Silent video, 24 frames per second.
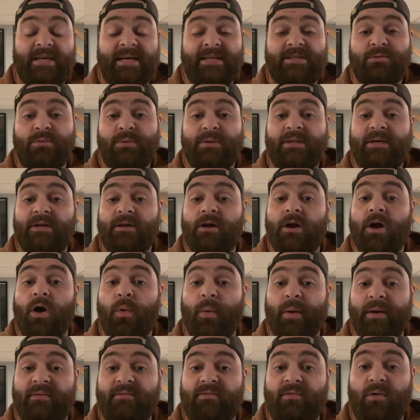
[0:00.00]
That's what they're
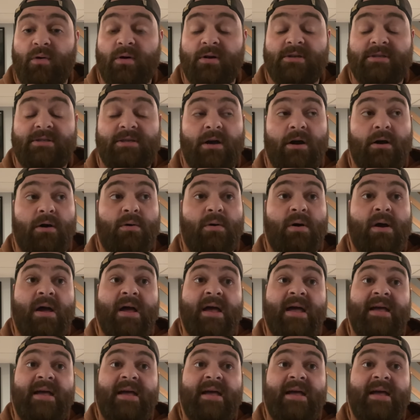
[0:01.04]
going for. So